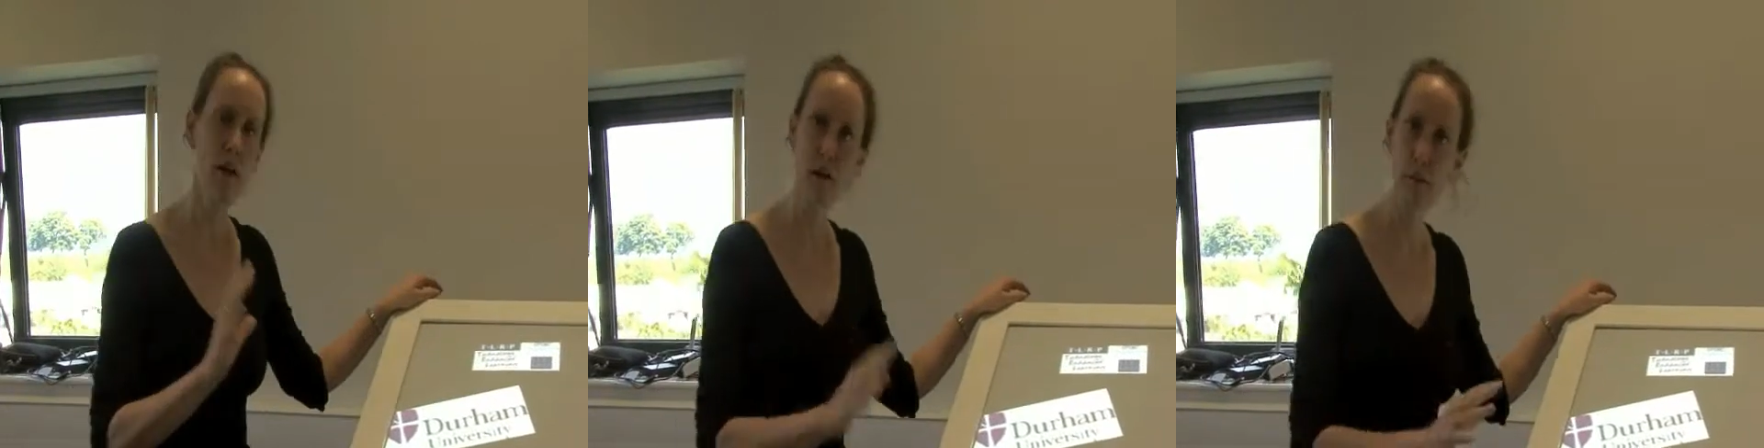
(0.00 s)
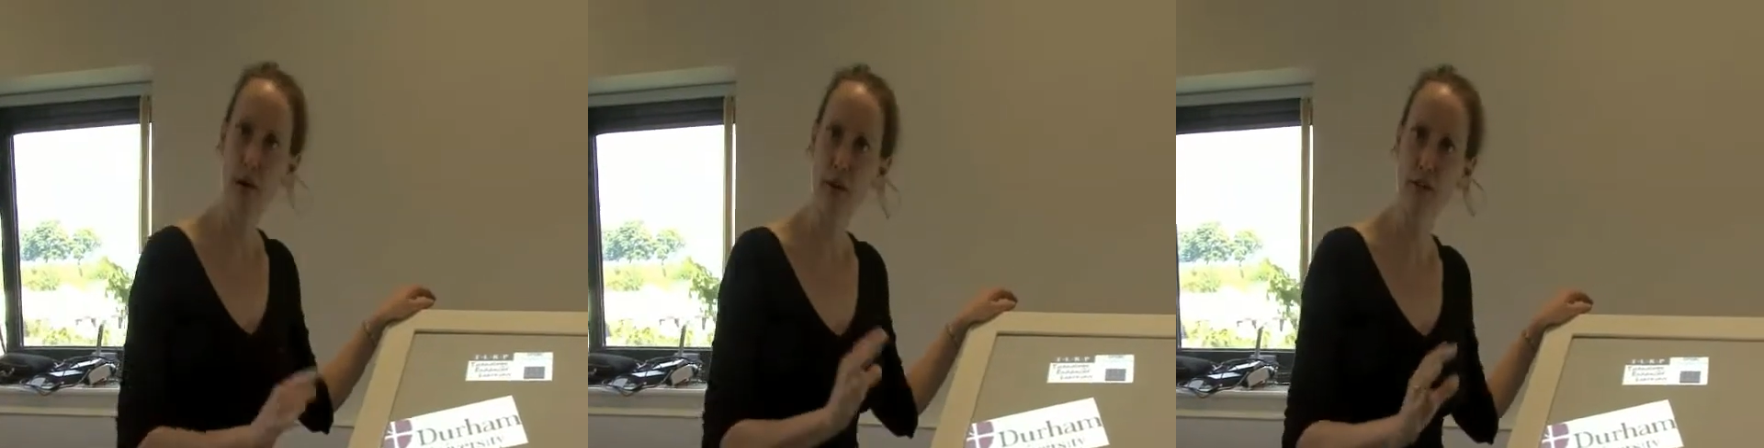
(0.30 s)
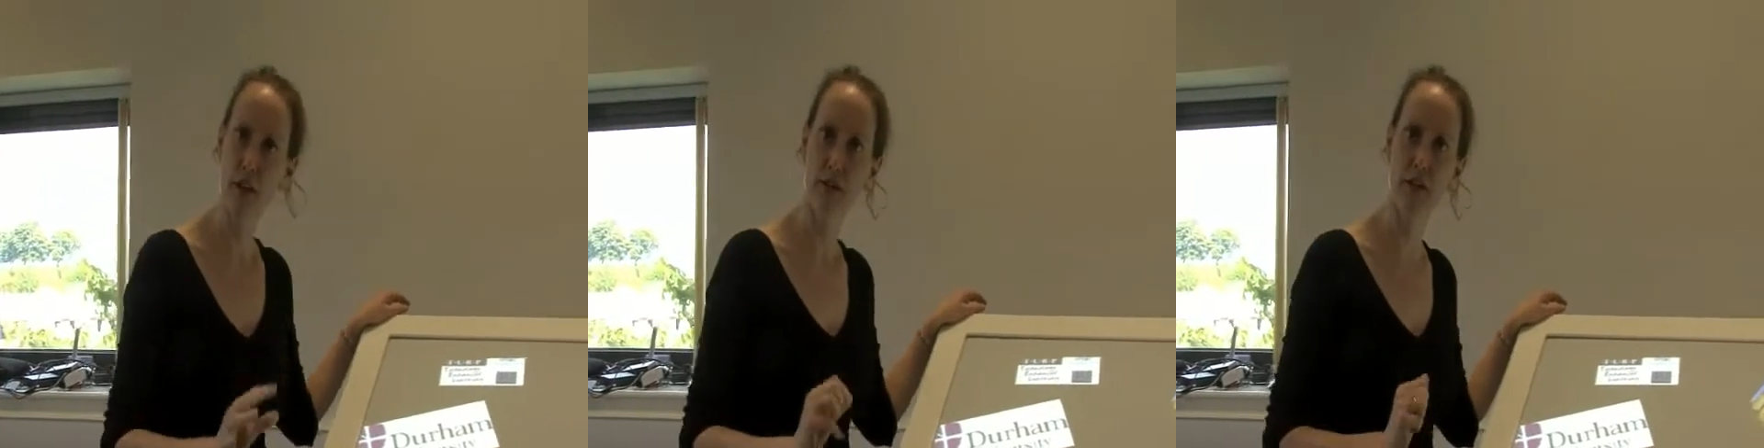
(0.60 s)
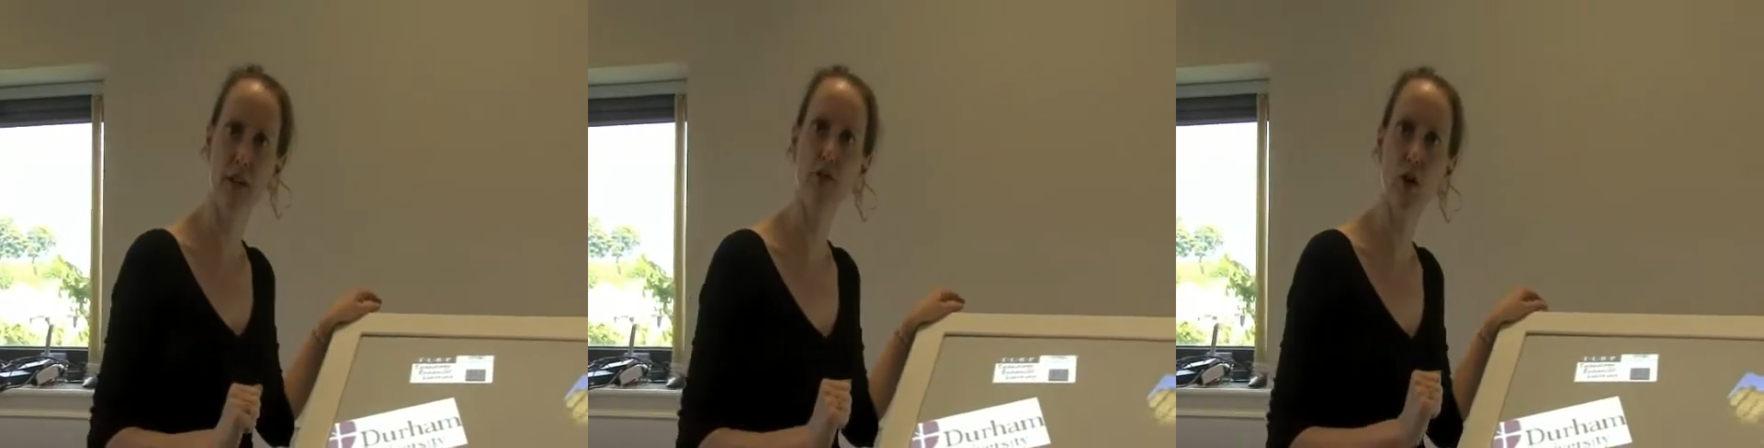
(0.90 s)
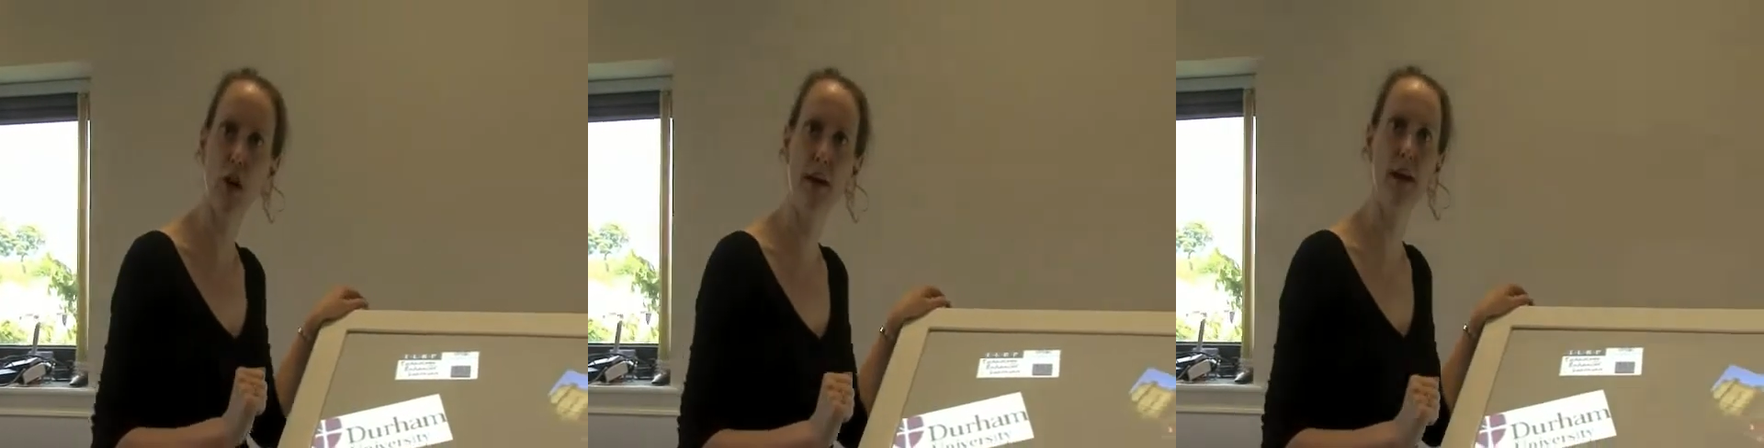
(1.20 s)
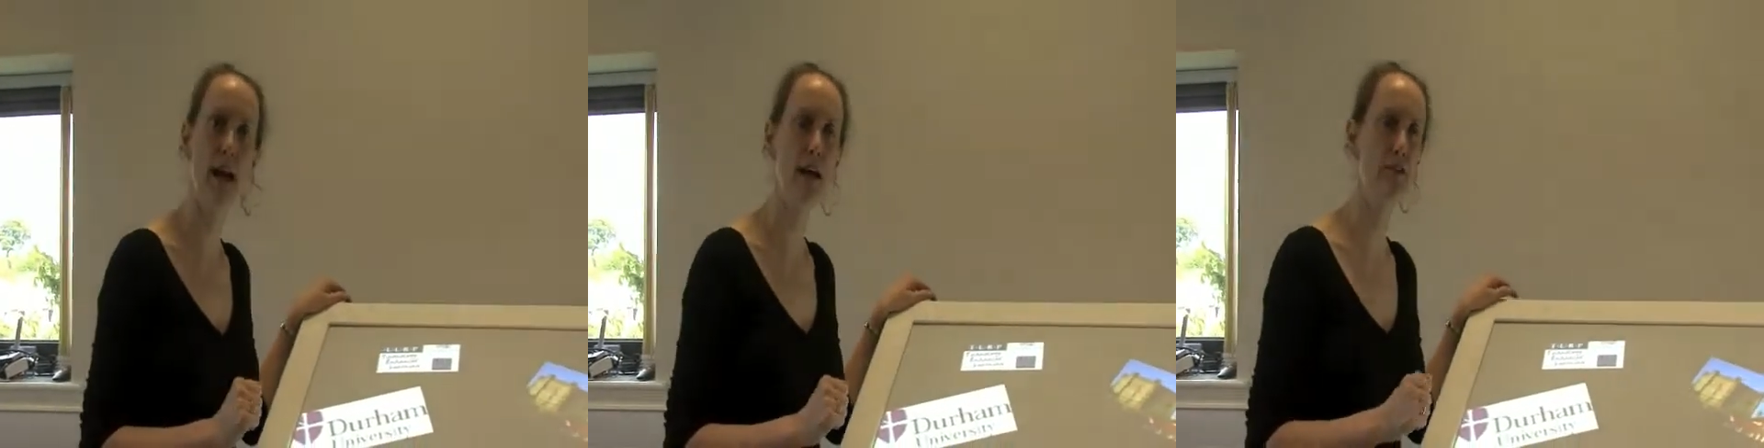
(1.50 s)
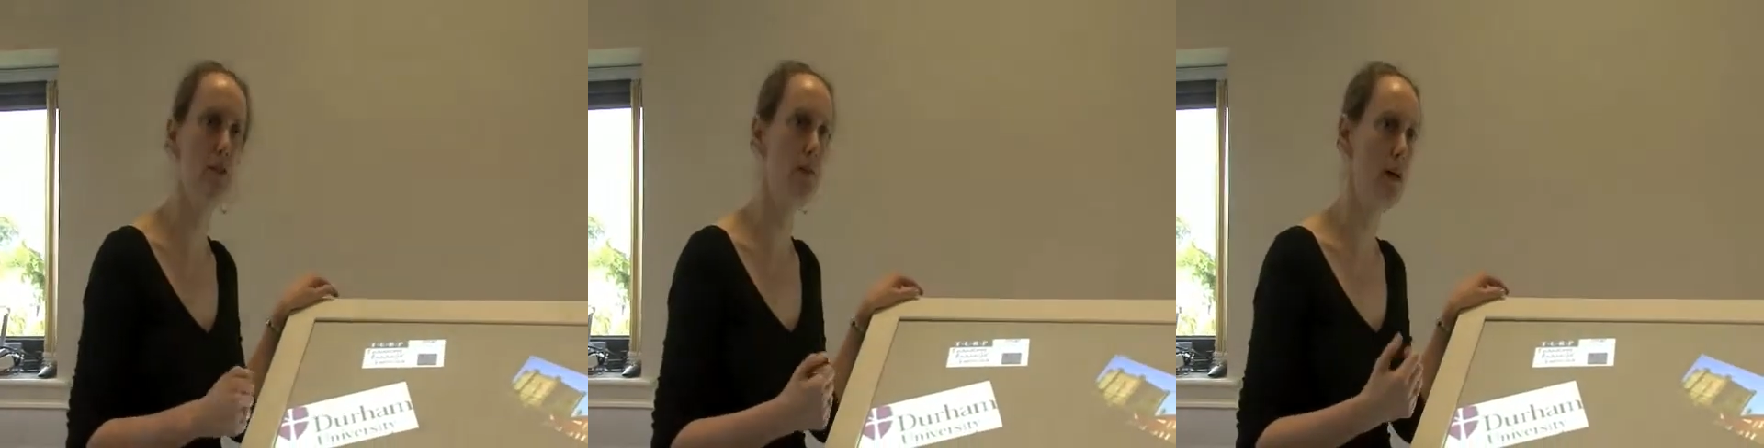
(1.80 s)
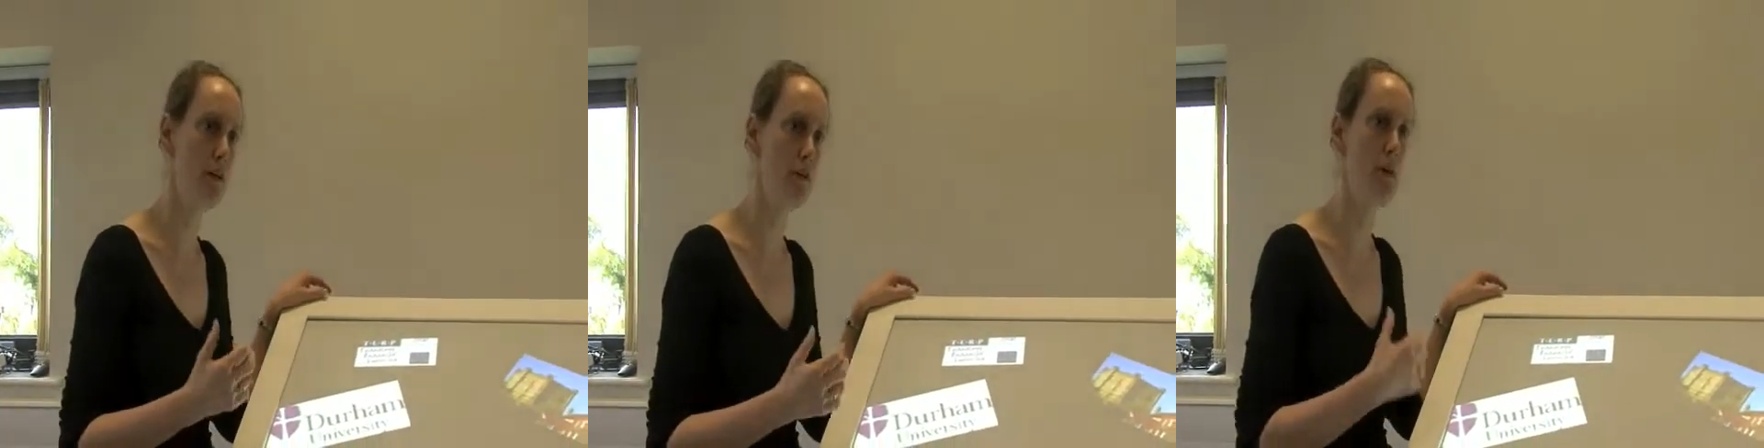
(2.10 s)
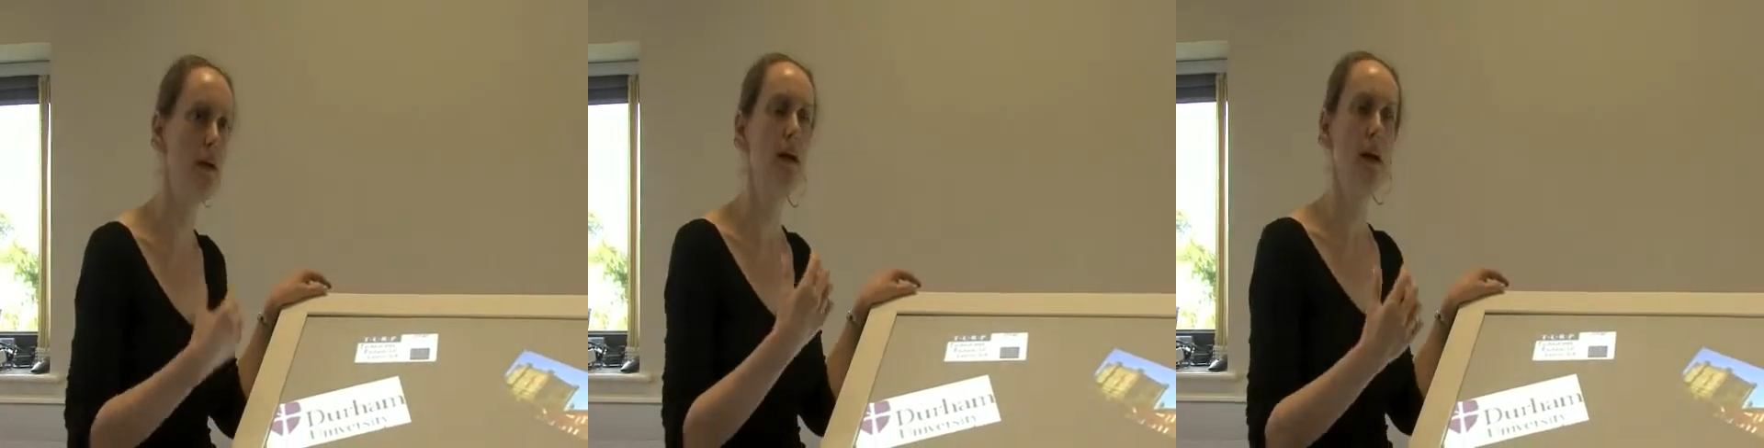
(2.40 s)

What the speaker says: The process of controlling classroom management